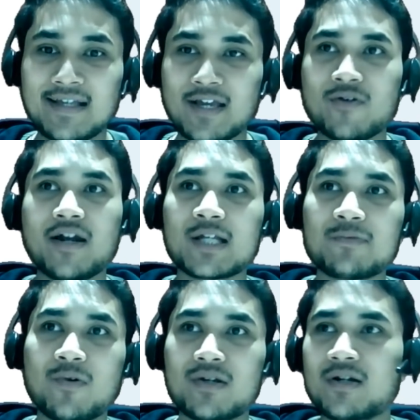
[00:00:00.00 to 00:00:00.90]
Like, you get
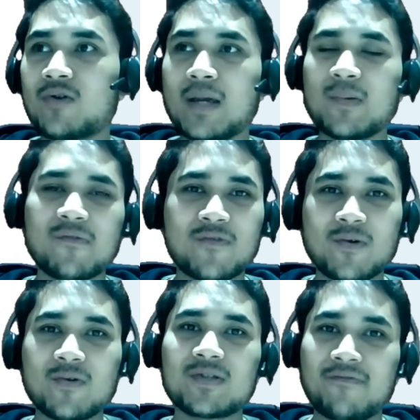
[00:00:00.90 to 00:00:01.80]
exposure to Game of
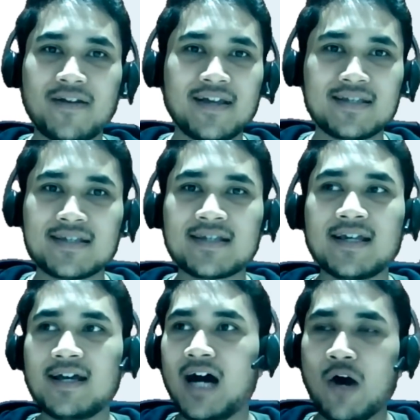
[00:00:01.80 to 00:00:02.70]
Thrones, Friends,
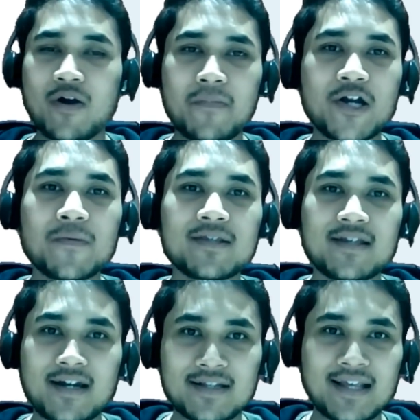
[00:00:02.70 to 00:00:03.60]
How I Met Your Mother,
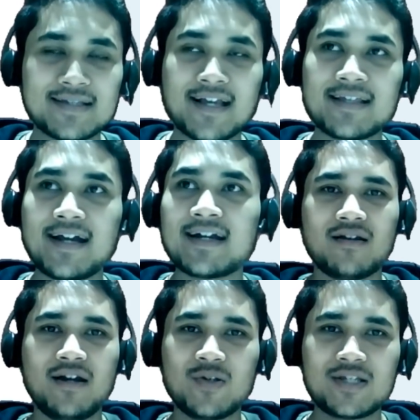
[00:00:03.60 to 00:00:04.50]
and things like that,
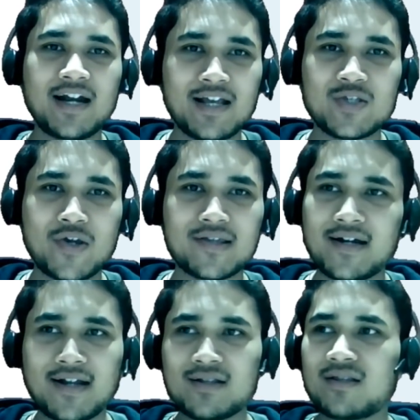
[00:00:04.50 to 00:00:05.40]
and you start enjoying
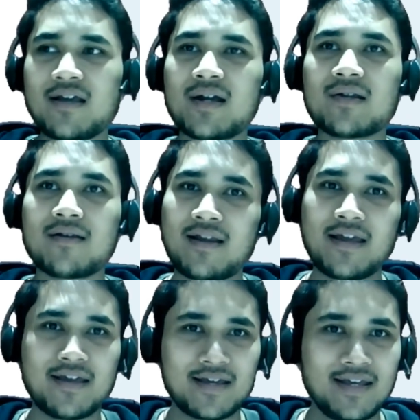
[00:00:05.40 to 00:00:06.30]
that, and they are
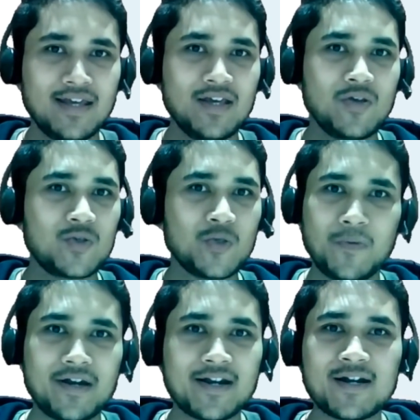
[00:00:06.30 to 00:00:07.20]
like super
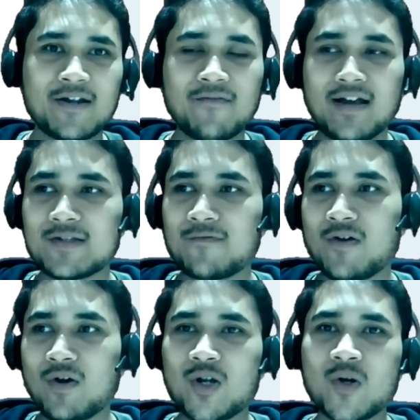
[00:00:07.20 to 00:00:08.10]
addictive, as we
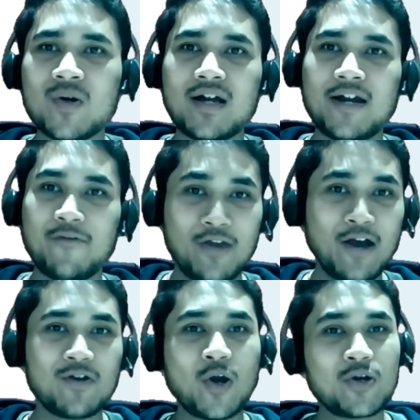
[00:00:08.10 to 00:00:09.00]
all know. And we
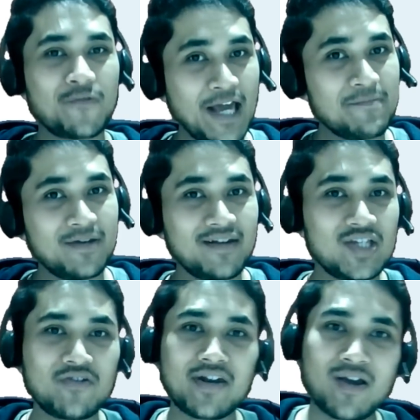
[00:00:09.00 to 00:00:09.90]
have a lot of time in
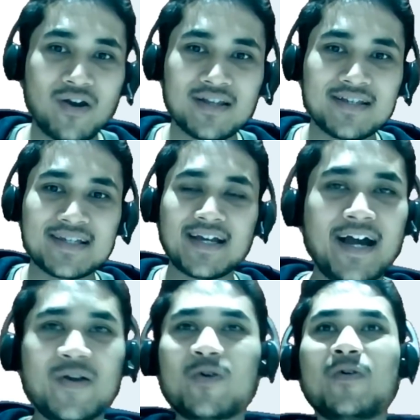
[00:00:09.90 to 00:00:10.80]
engineering colleges.
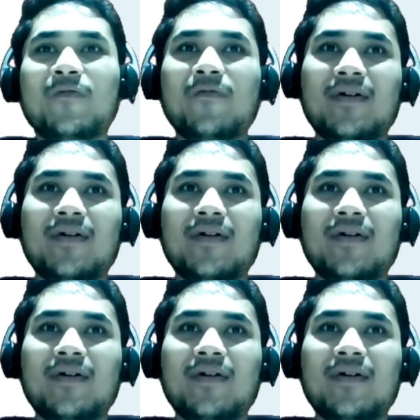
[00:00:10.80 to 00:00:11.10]
don't know,